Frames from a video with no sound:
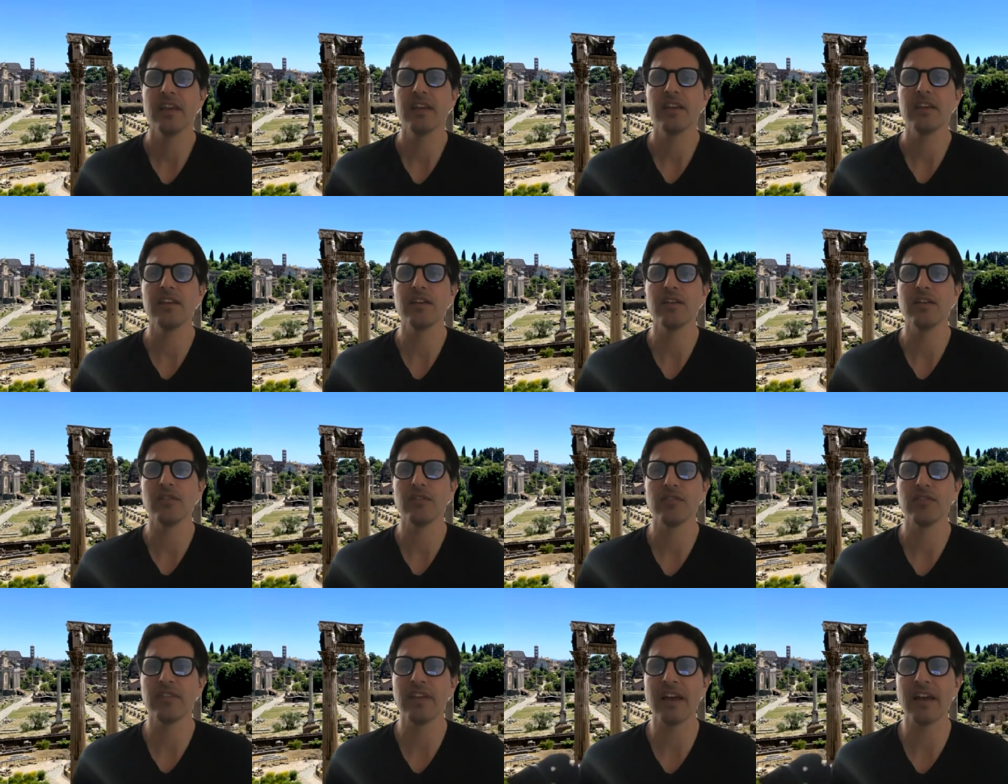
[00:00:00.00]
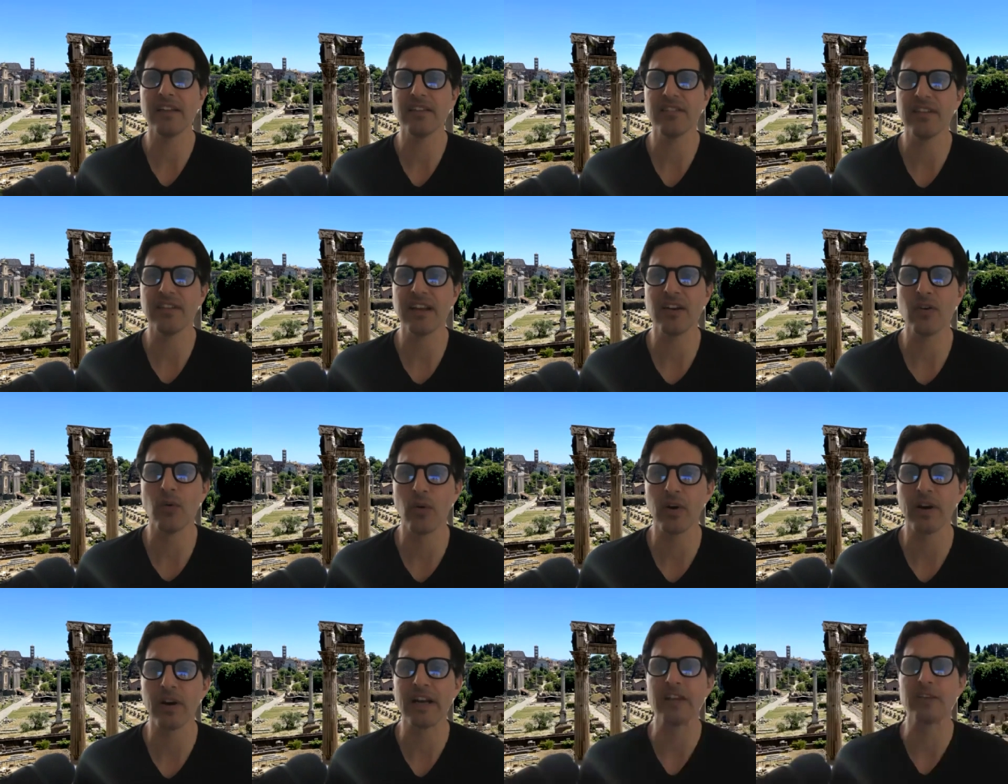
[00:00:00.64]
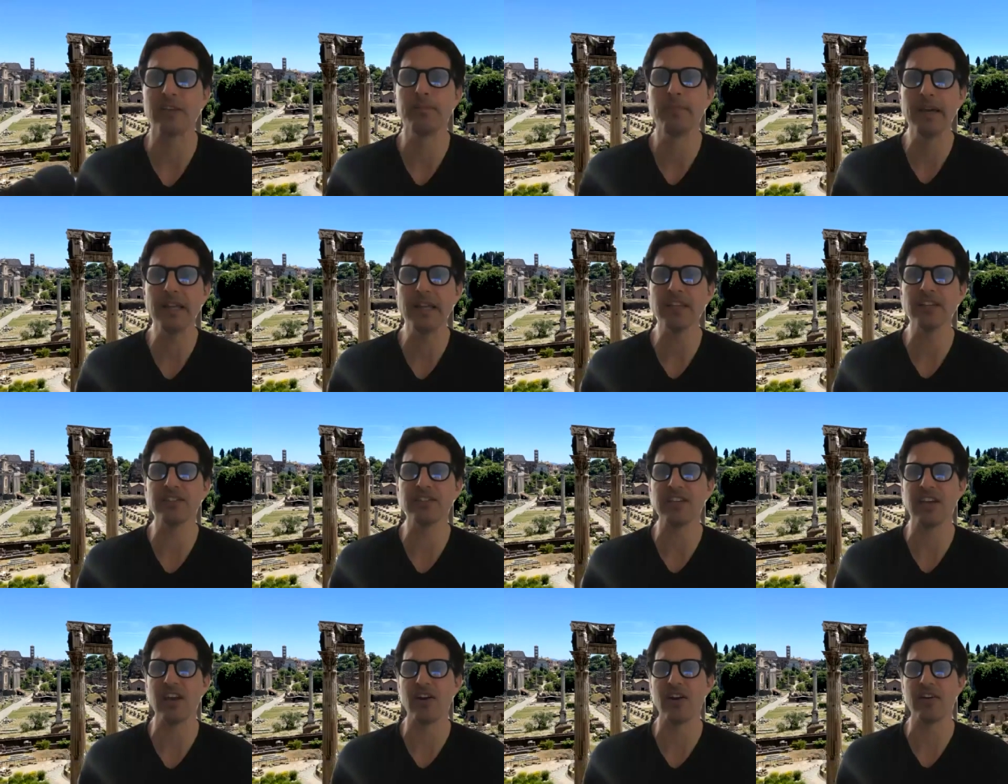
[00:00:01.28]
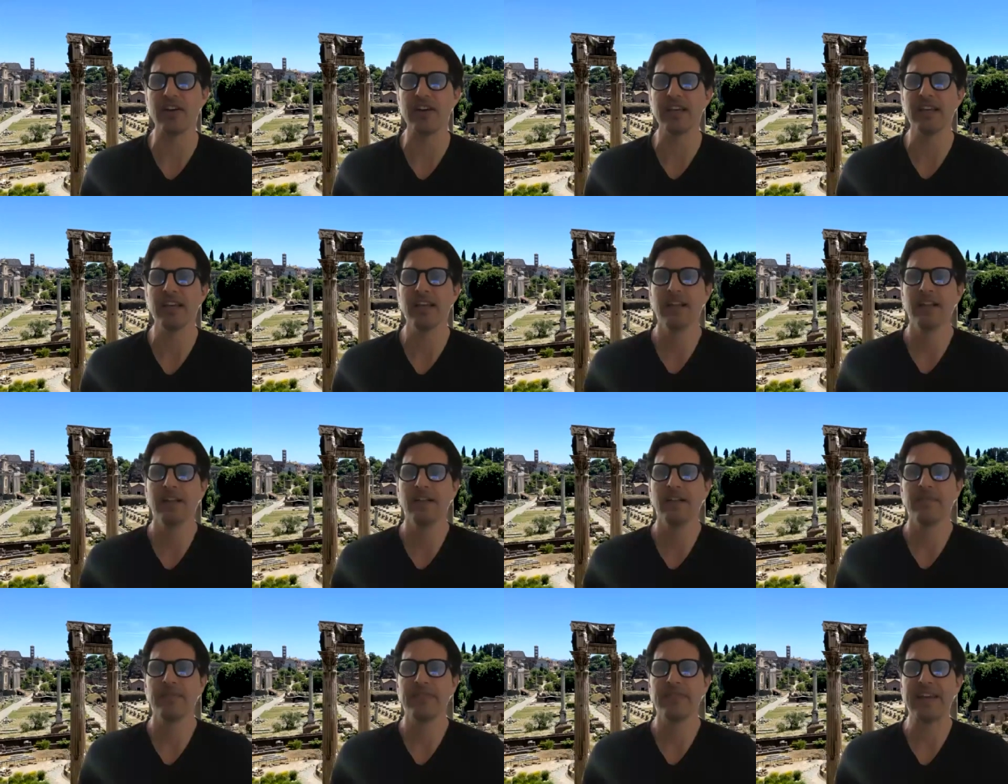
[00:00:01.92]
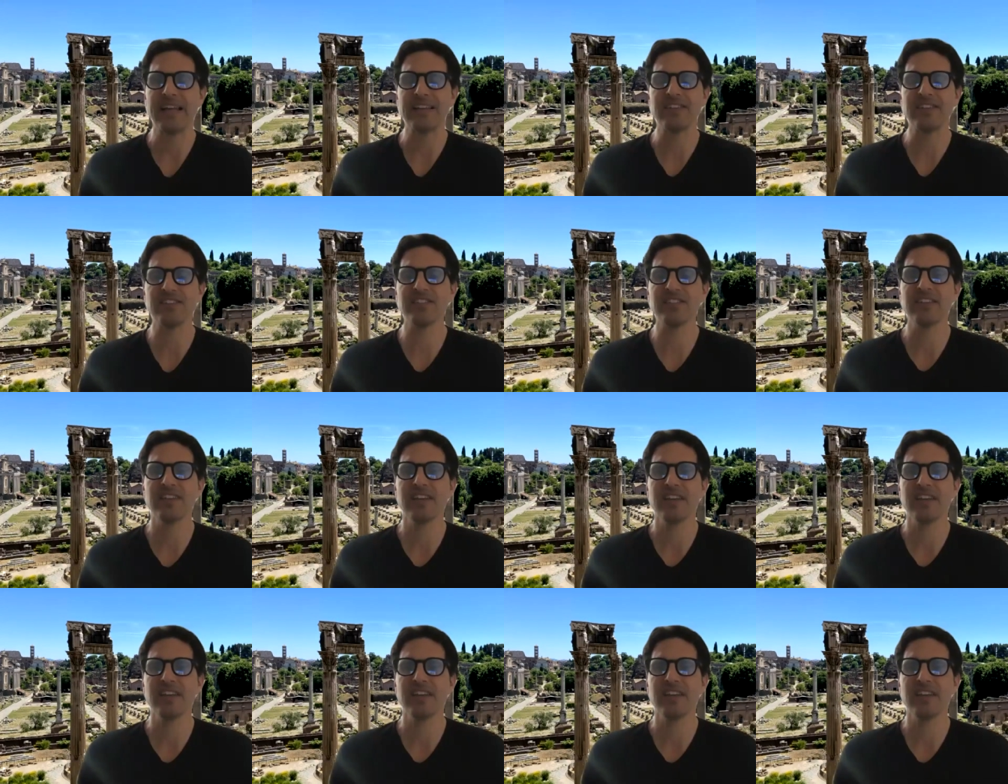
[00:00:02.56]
not an organized military that's